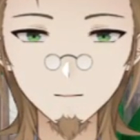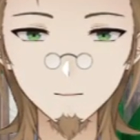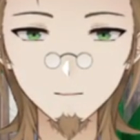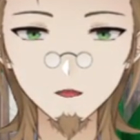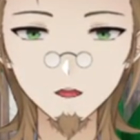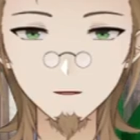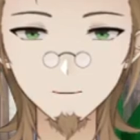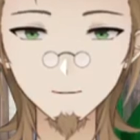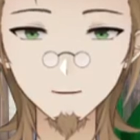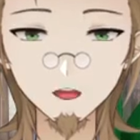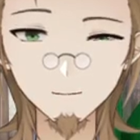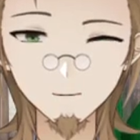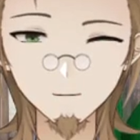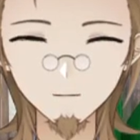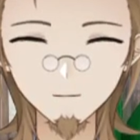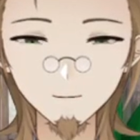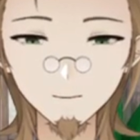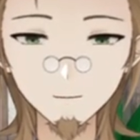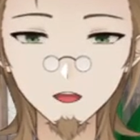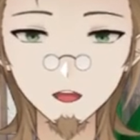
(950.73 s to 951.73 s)

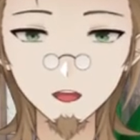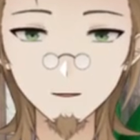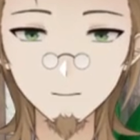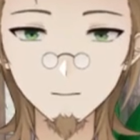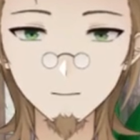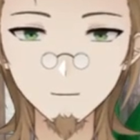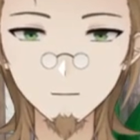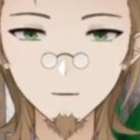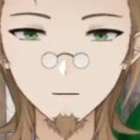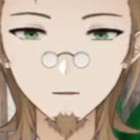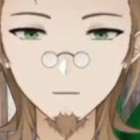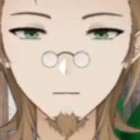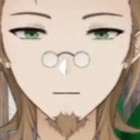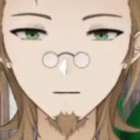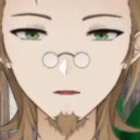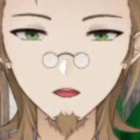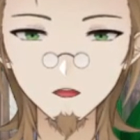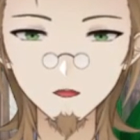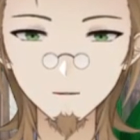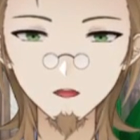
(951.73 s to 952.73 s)
6.5 episode where
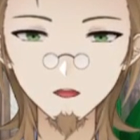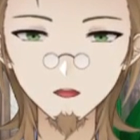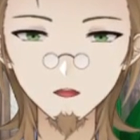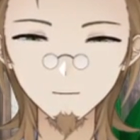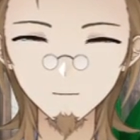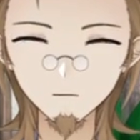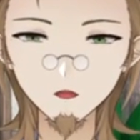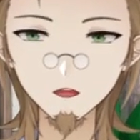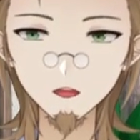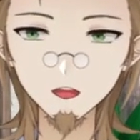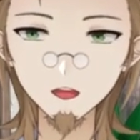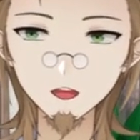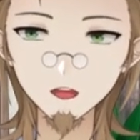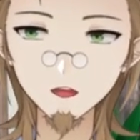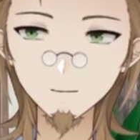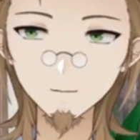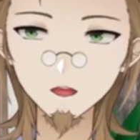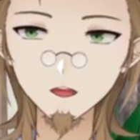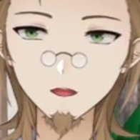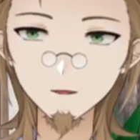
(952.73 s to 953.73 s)
they just like recapped
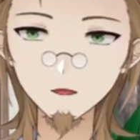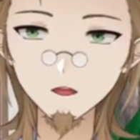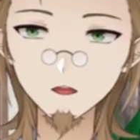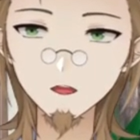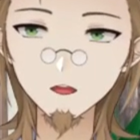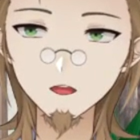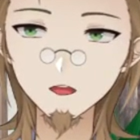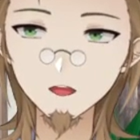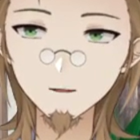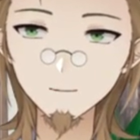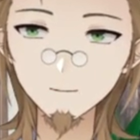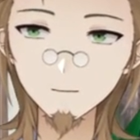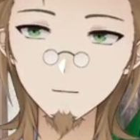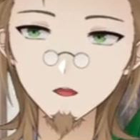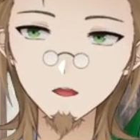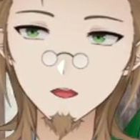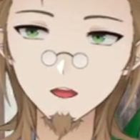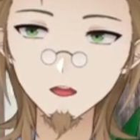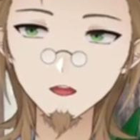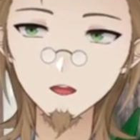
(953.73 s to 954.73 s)
and the
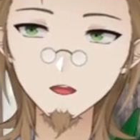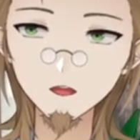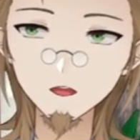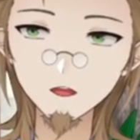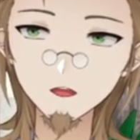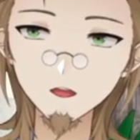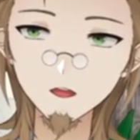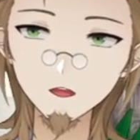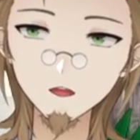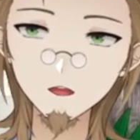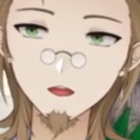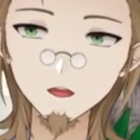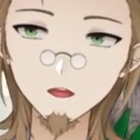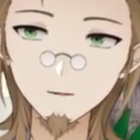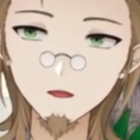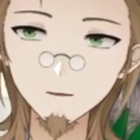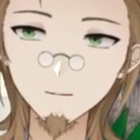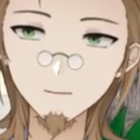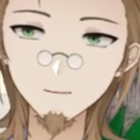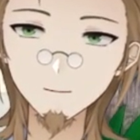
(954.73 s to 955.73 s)
voice actors talked about
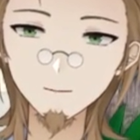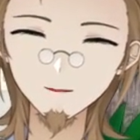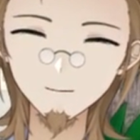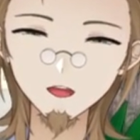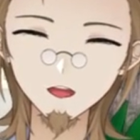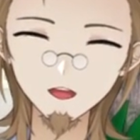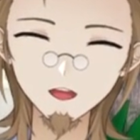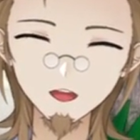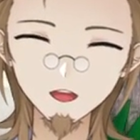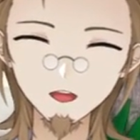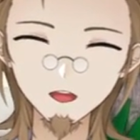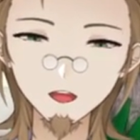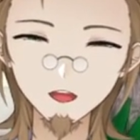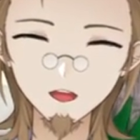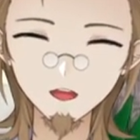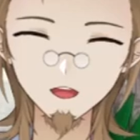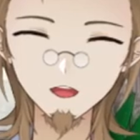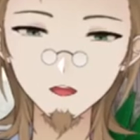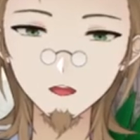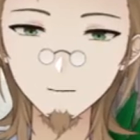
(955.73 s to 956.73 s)
their favorite scene and
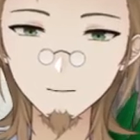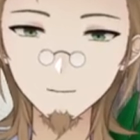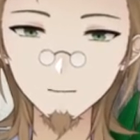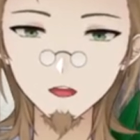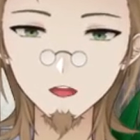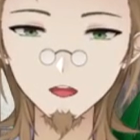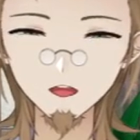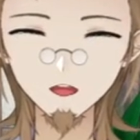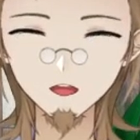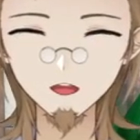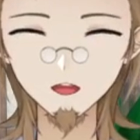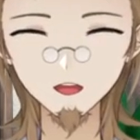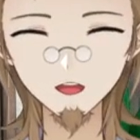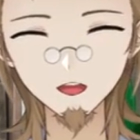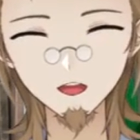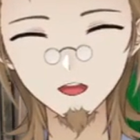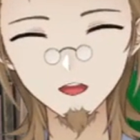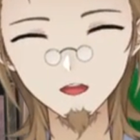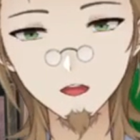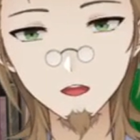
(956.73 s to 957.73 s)
stuff and uh
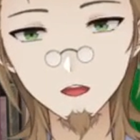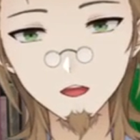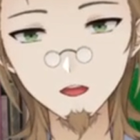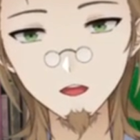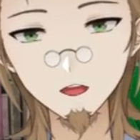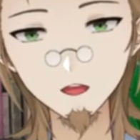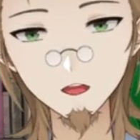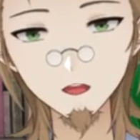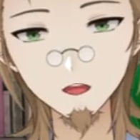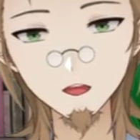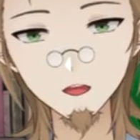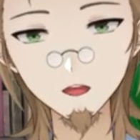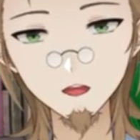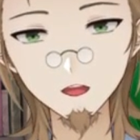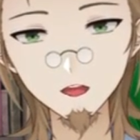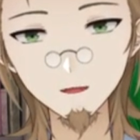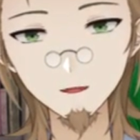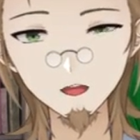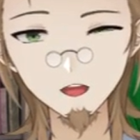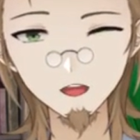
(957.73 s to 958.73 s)

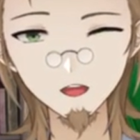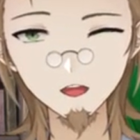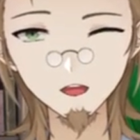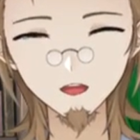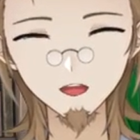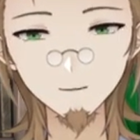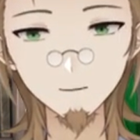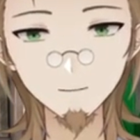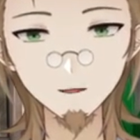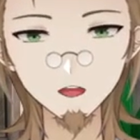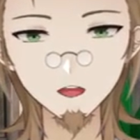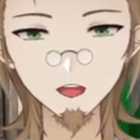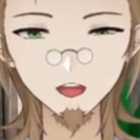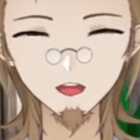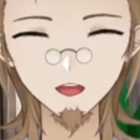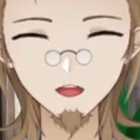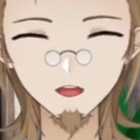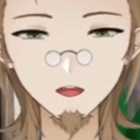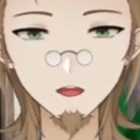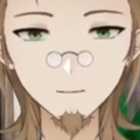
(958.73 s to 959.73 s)
then that got
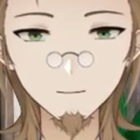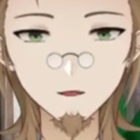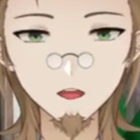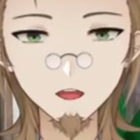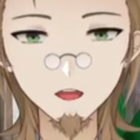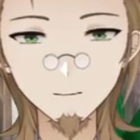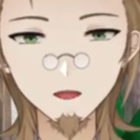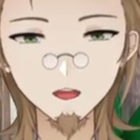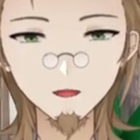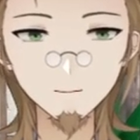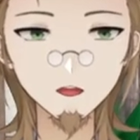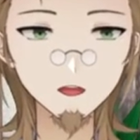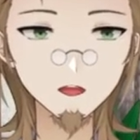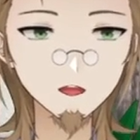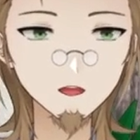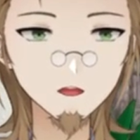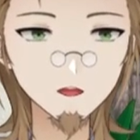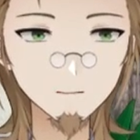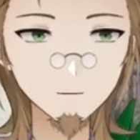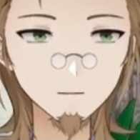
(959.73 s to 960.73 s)
delayed so that's going to be a
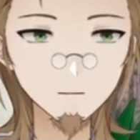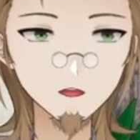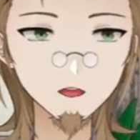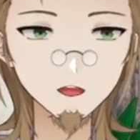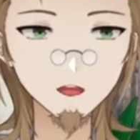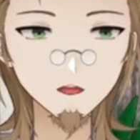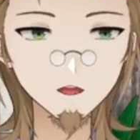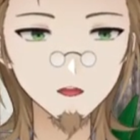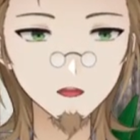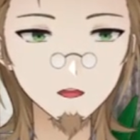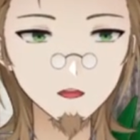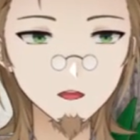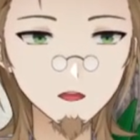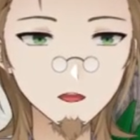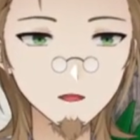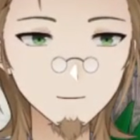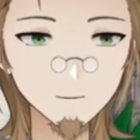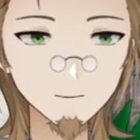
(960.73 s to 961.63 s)
couple weeks i think